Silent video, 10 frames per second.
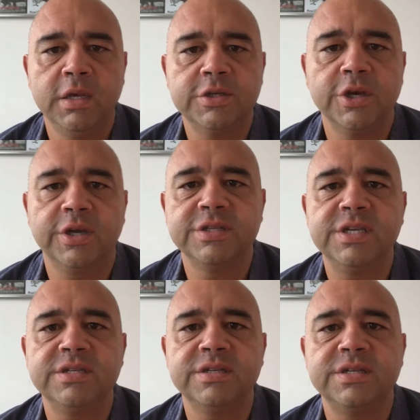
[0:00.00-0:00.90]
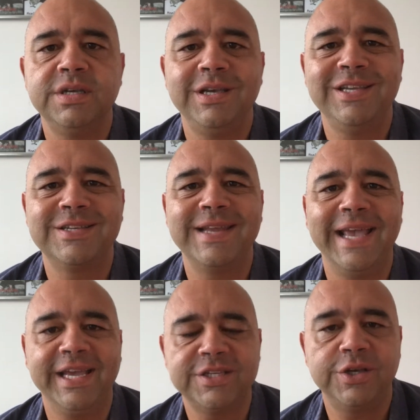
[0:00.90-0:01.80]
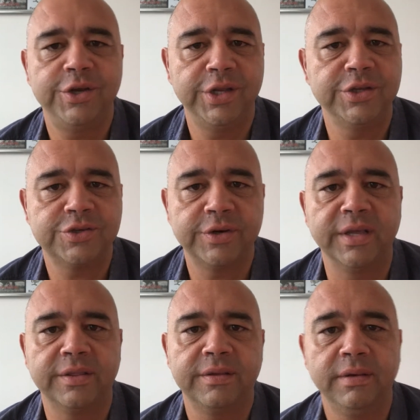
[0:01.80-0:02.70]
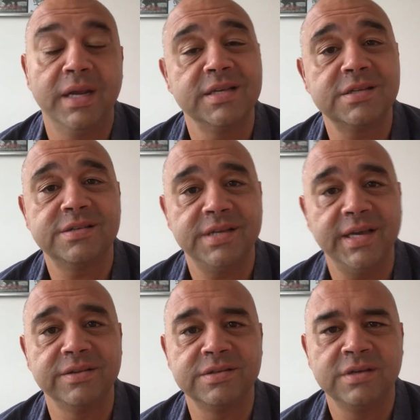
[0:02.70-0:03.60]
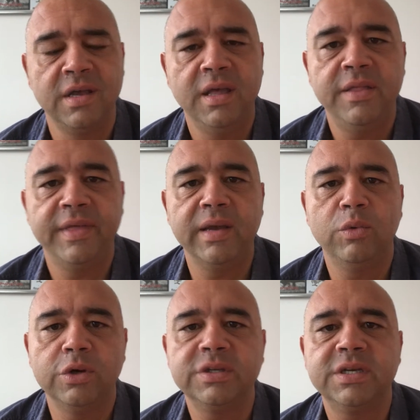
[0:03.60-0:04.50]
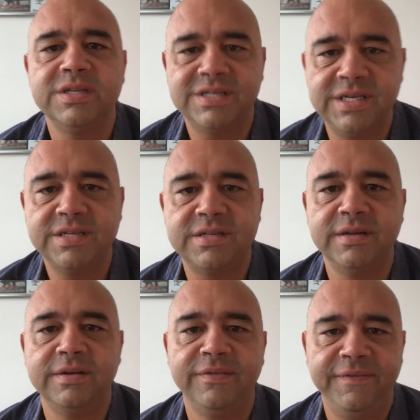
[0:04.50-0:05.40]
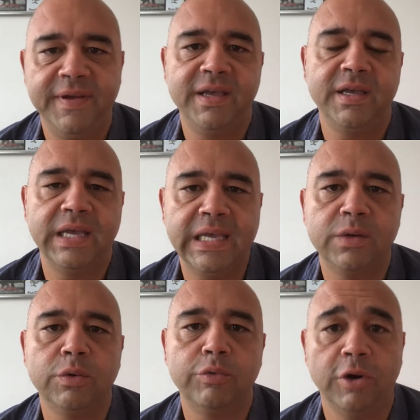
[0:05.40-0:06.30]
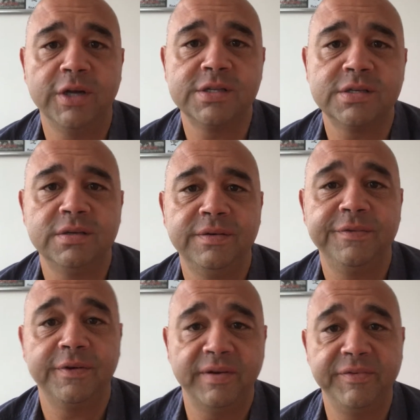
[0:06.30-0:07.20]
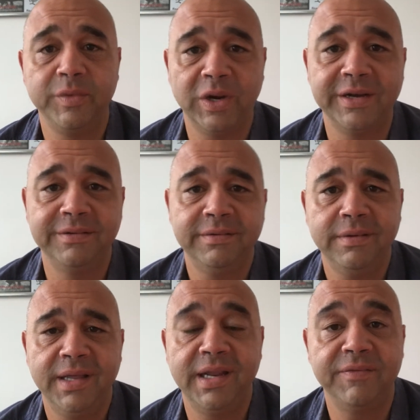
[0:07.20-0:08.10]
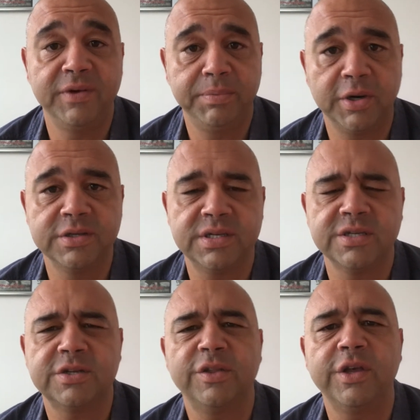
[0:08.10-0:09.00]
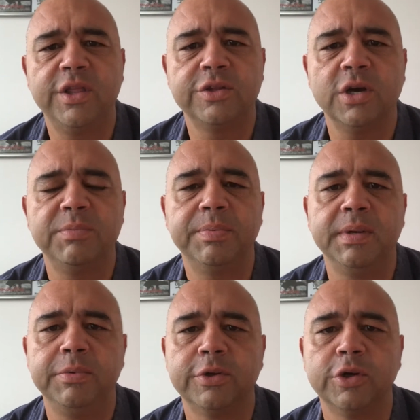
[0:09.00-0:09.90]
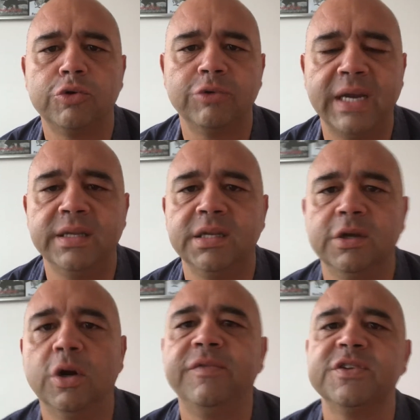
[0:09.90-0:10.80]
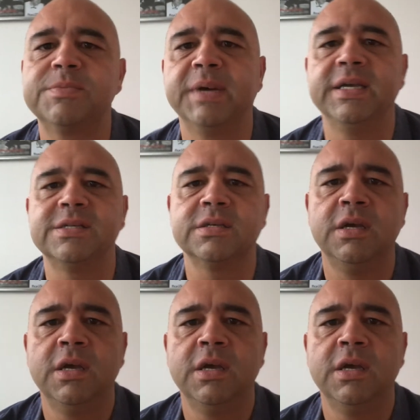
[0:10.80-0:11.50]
So consistency is an executing strength, and as it sounds, they want consistent, fair, equal rights for everyone and every process. So they're the type of people that are great in an office space